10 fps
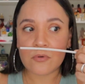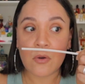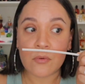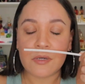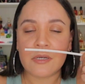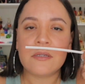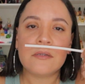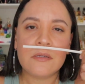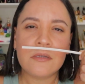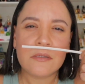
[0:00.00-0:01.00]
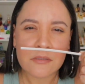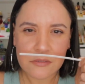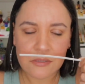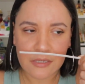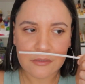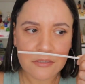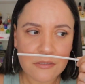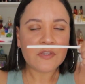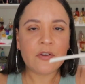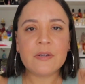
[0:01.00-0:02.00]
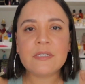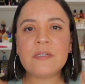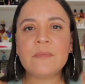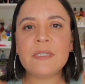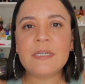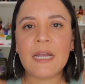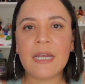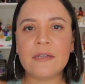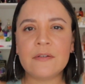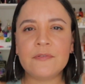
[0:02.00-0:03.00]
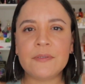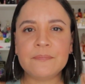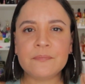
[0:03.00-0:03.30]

coconut scent. There is something kind of